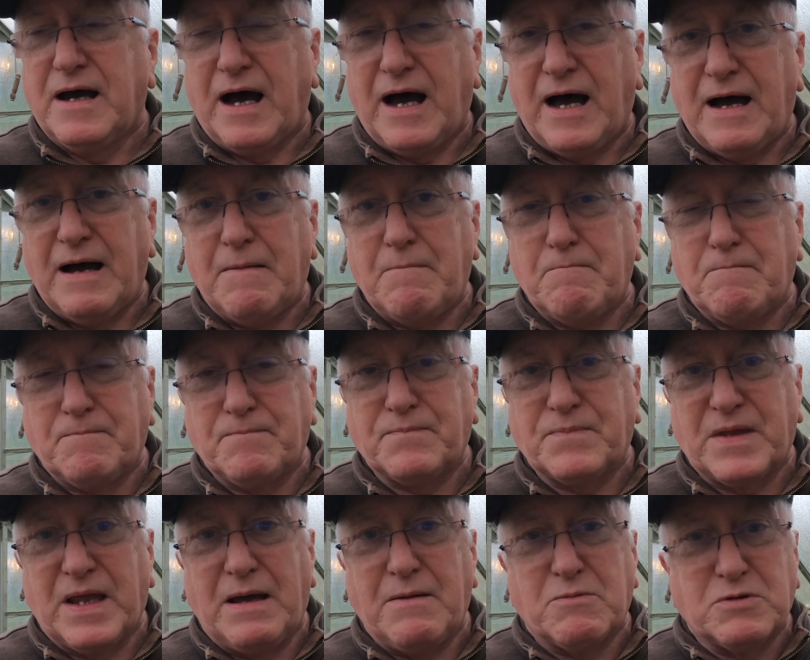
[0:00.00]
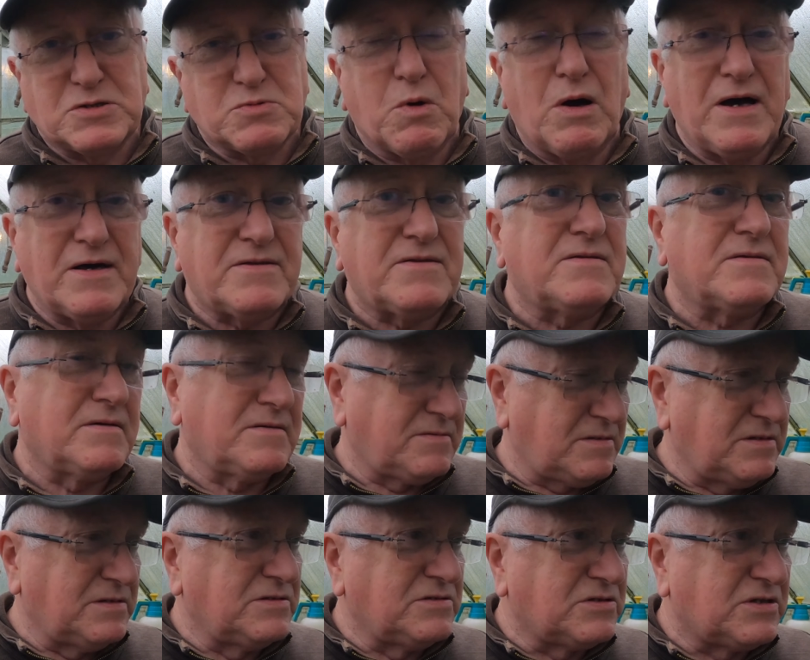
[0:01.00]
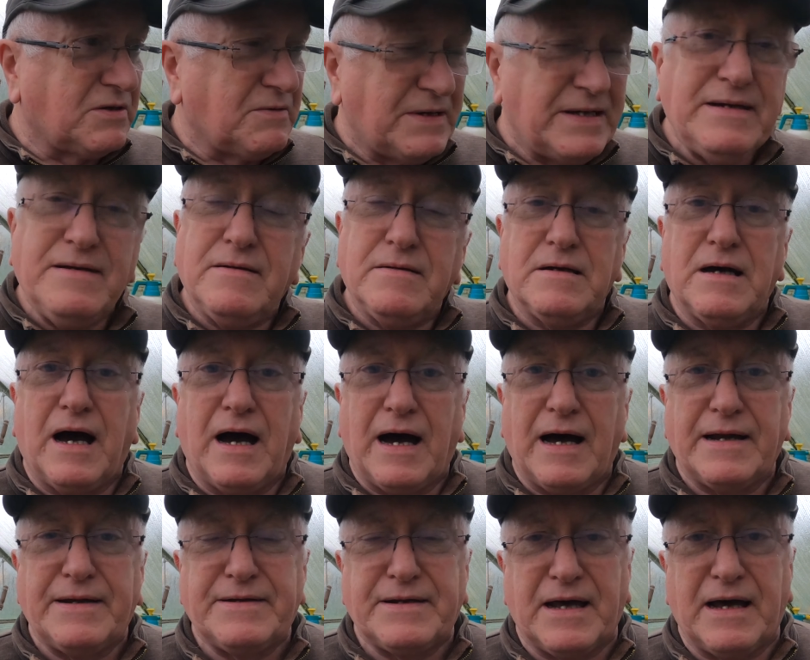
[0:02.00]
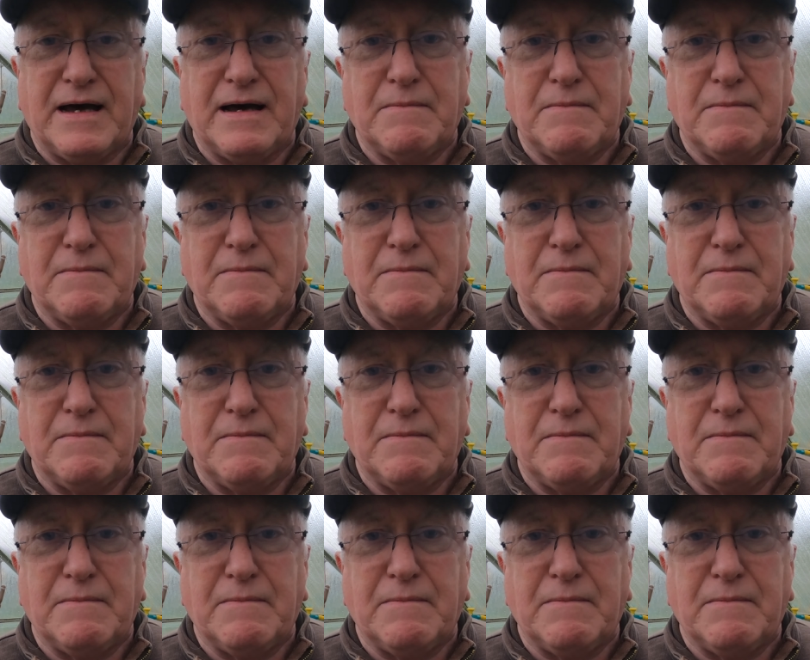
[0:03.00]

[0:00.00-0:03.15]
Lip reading: It was worth doing, and